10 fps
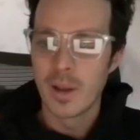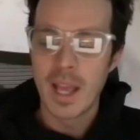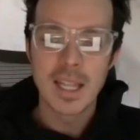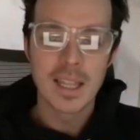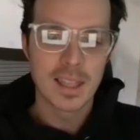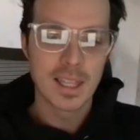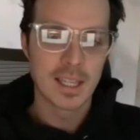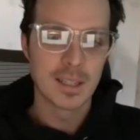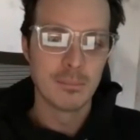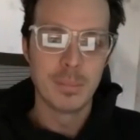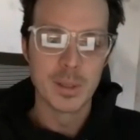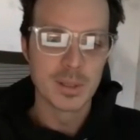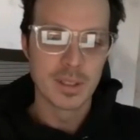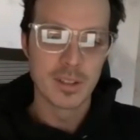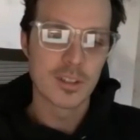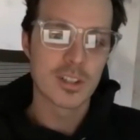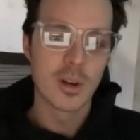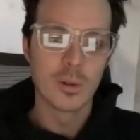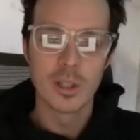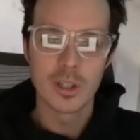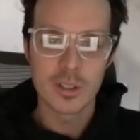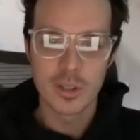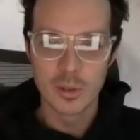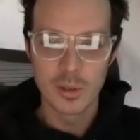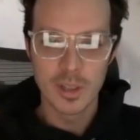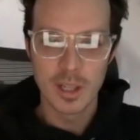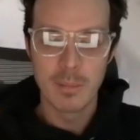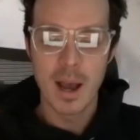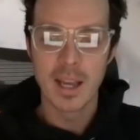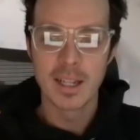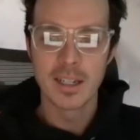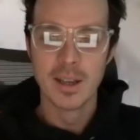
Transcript: Anything built in the snow looks cooler than mine.